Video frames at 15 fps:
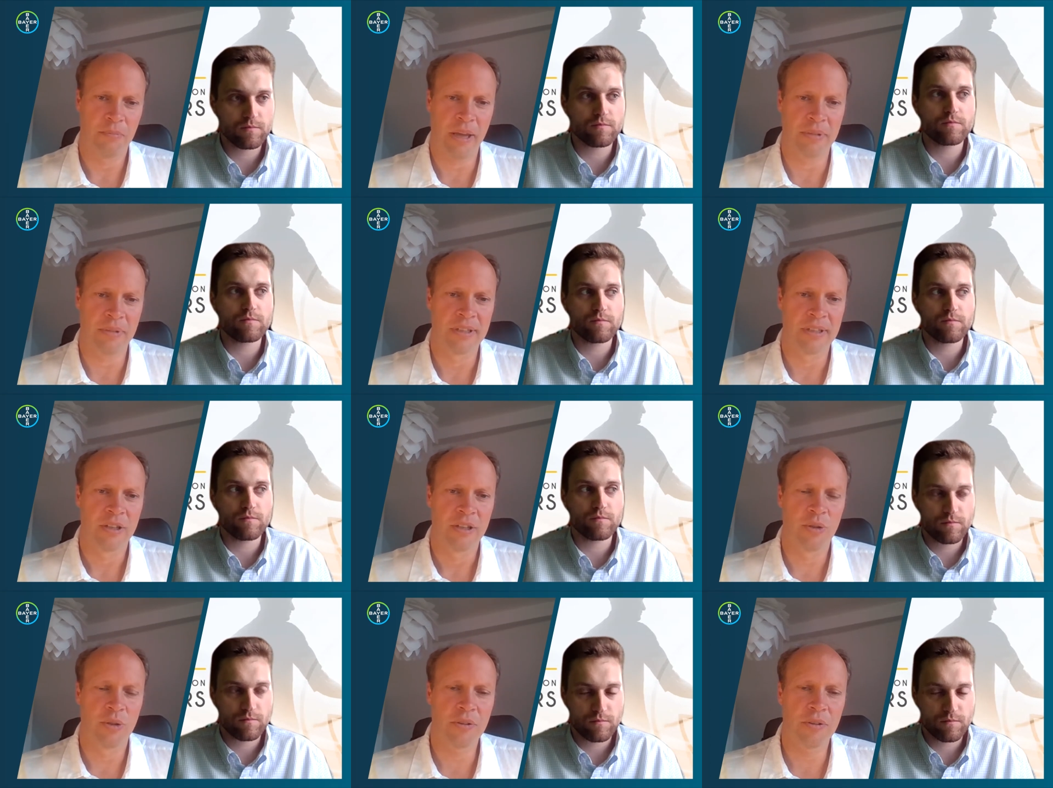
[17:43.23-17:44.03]
Speaker 1: payment.
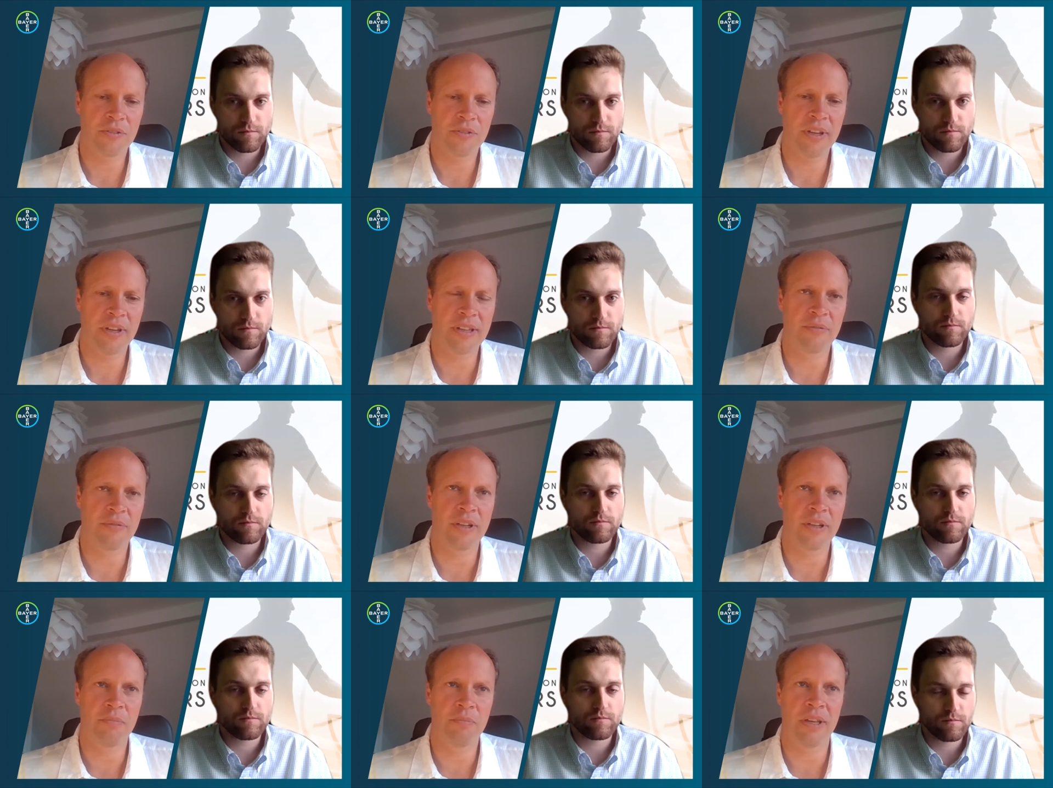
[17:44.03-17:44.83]
Do you think there
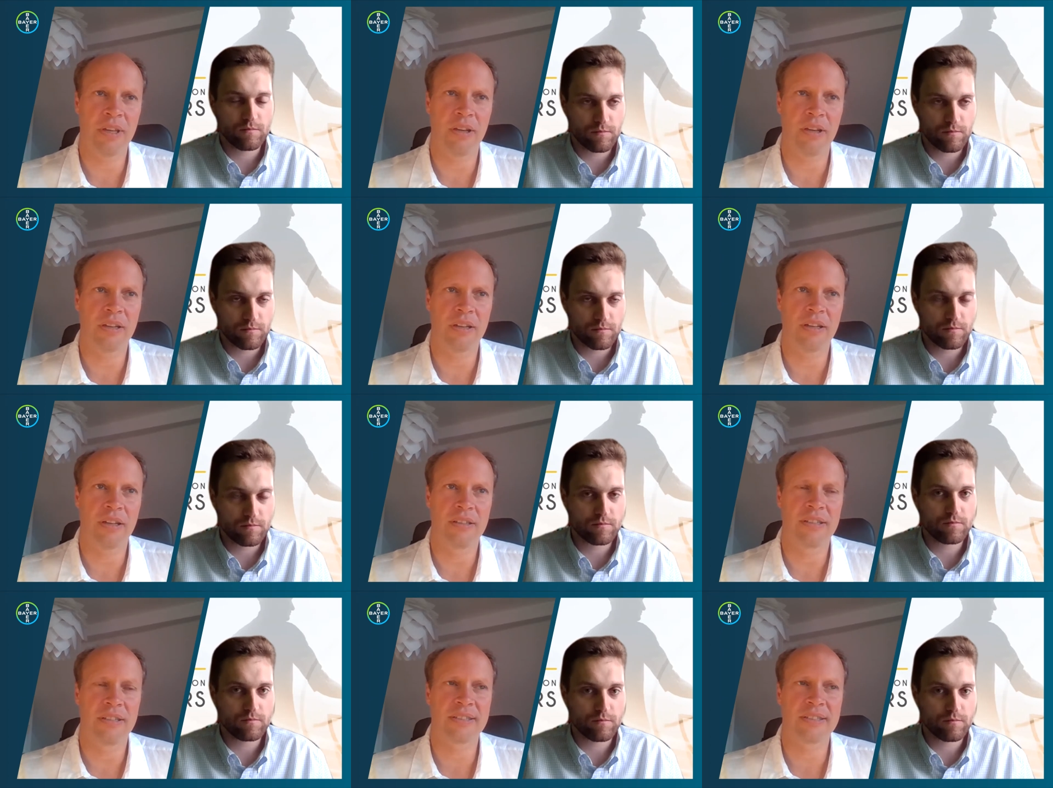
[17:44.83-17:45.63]
will be
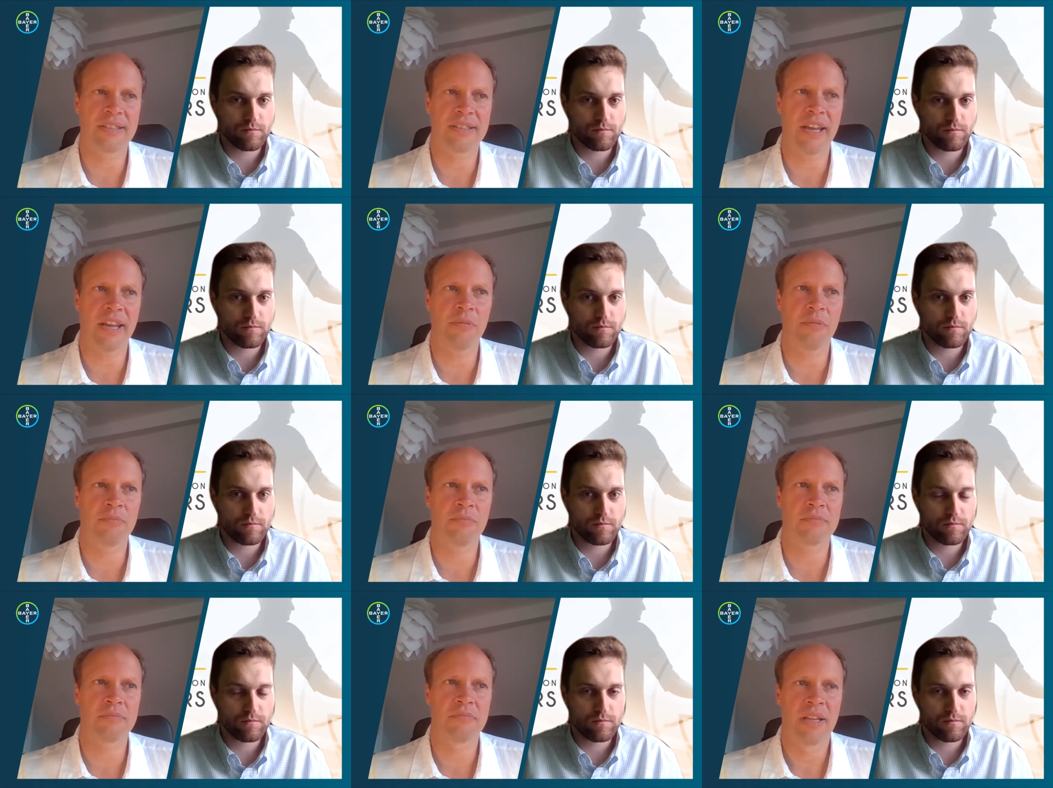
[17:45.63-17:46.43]
the
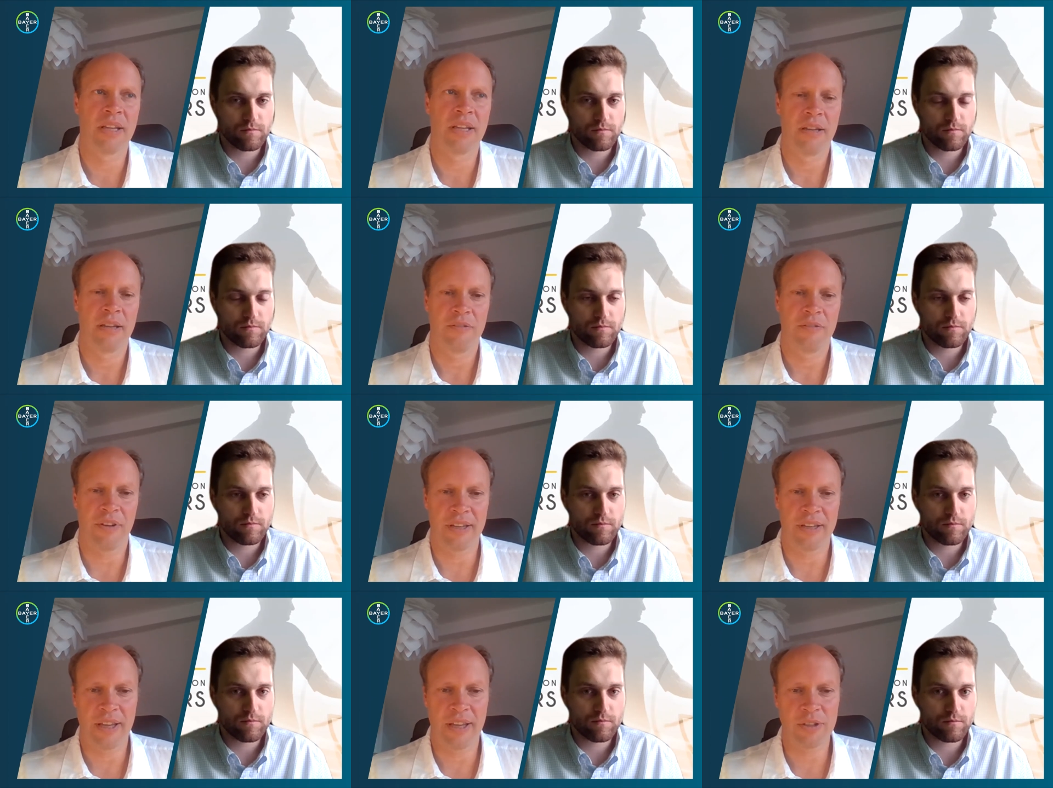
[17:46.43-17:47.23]
same
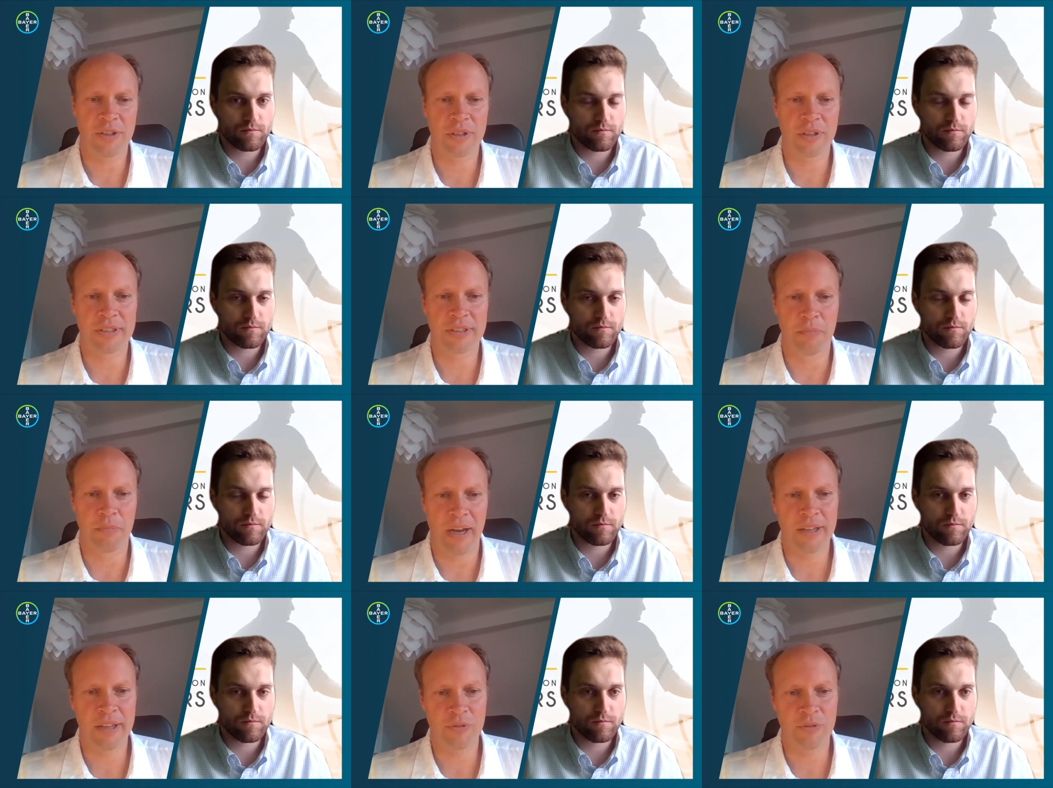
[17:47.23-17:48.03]
financial
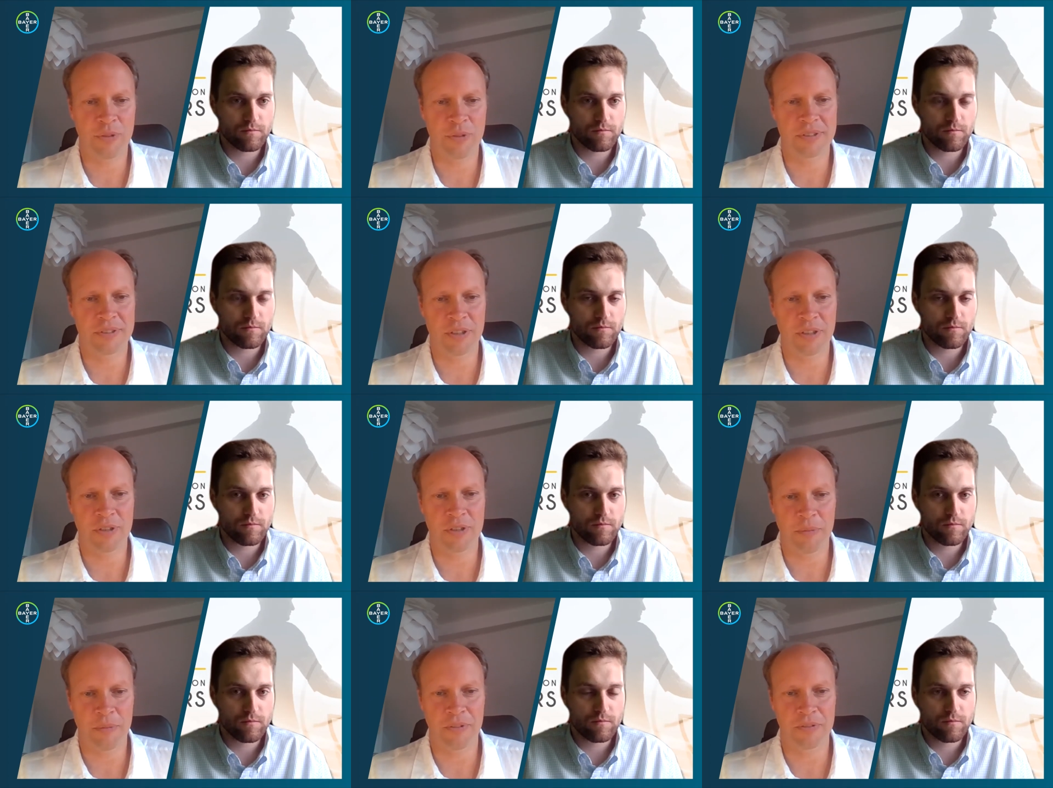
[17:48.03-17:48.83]
demand for such
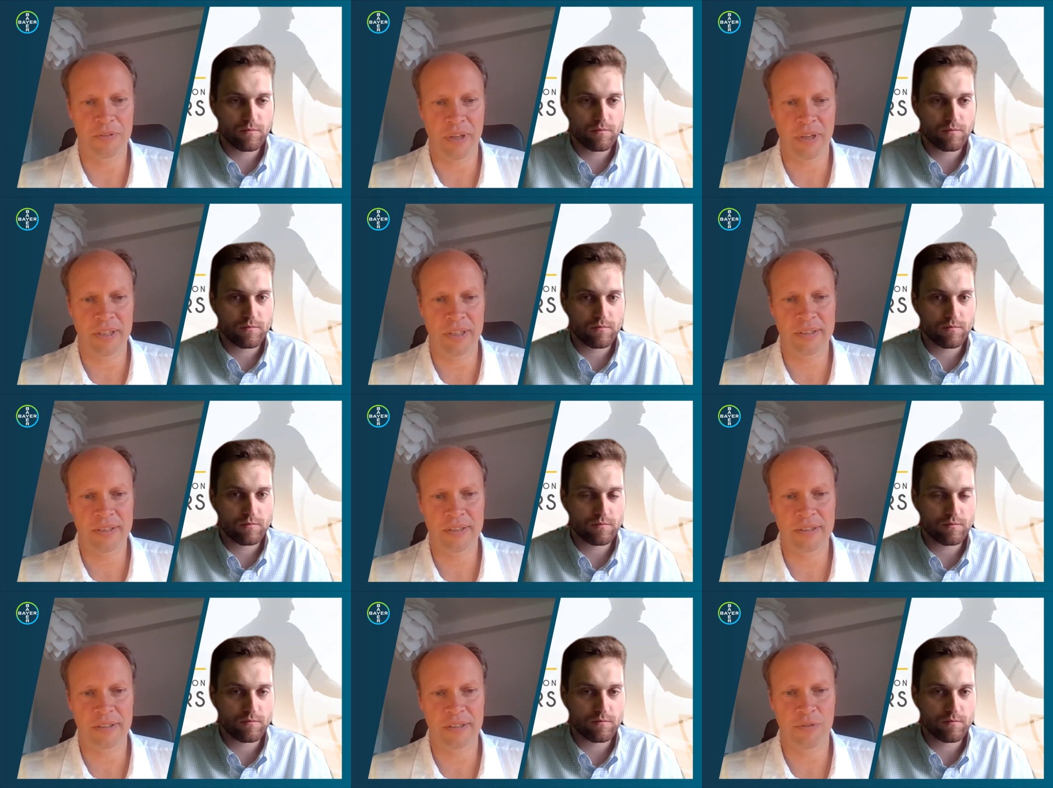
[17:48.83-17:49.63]
type of
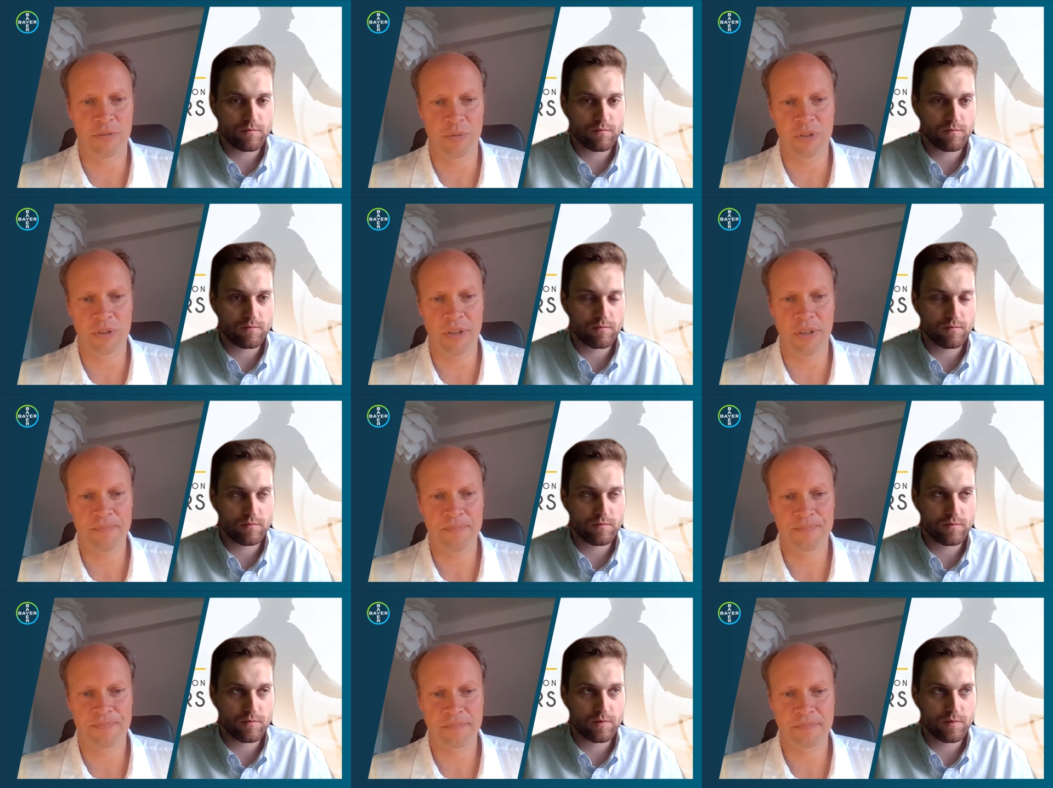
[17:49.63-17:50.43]
credits in the future?